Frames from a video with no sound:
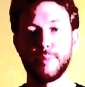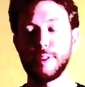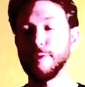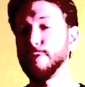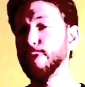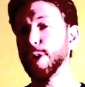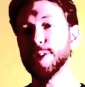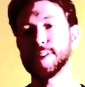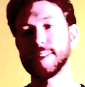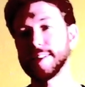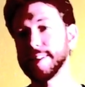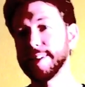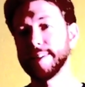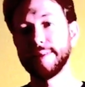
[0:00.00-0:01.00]
The
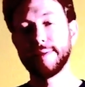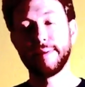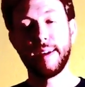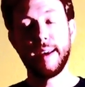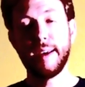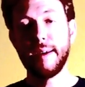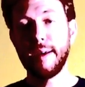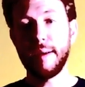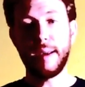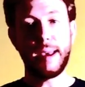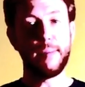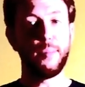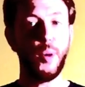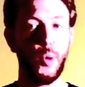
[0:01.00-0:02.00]
first
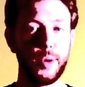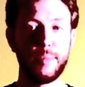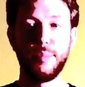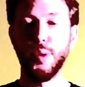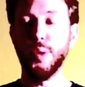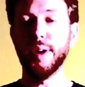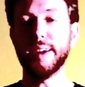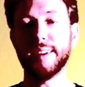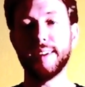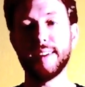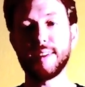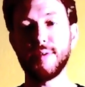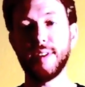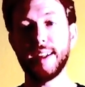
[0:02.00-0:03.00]
important point in
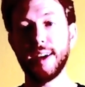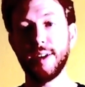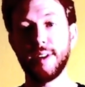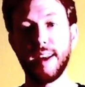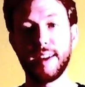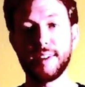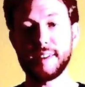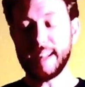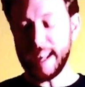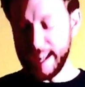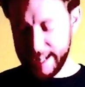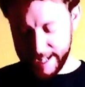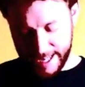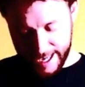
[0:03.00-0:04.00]
this video to
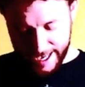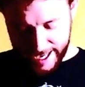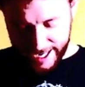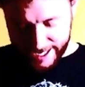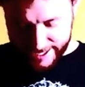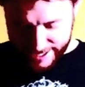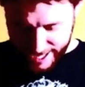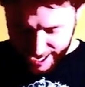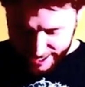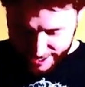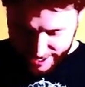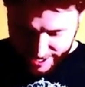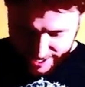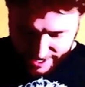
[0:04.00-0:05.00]
understand is
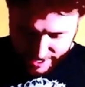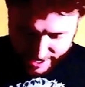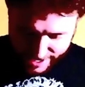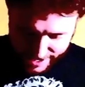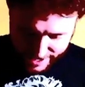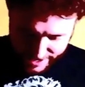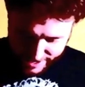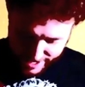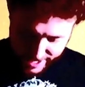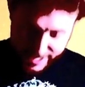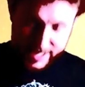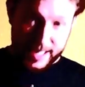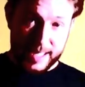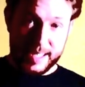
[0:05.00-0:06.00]
that
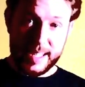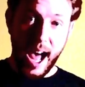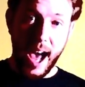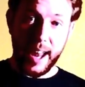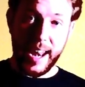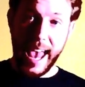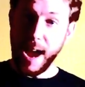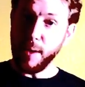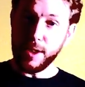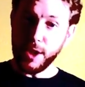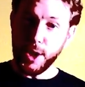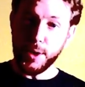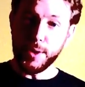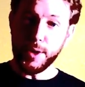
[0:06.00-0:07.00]
this is not our
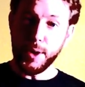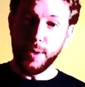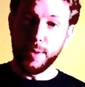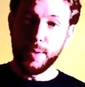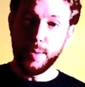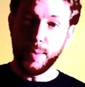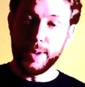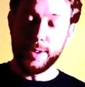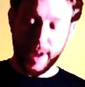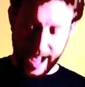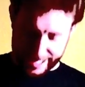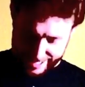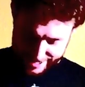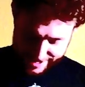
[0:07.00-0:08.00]
logo. We do
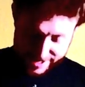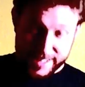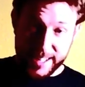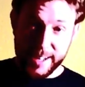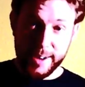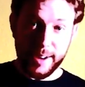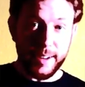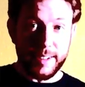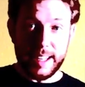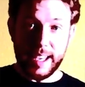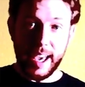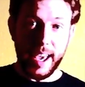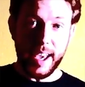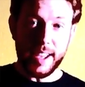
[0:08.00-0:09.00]
not consider
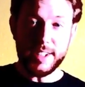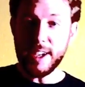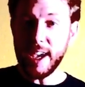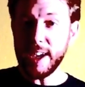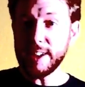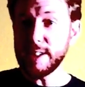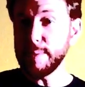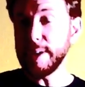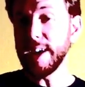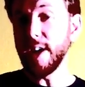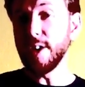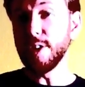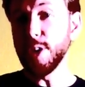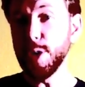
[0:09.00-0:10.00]
the AHA to be
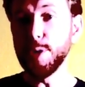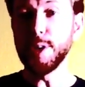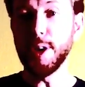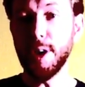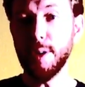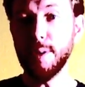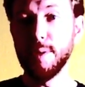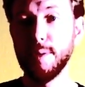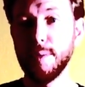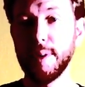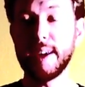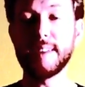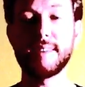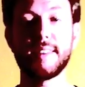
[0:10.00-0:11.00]
our logo.
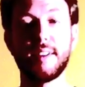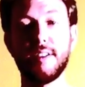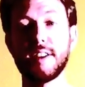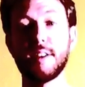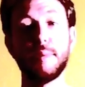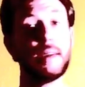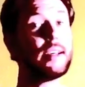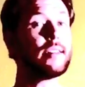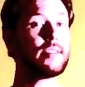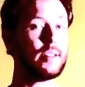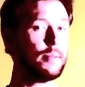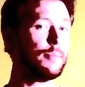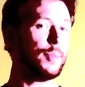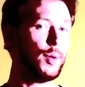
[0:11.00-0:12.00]
We consider it to be a
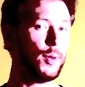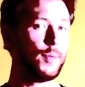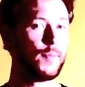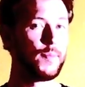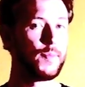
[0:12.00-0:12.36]
symbol.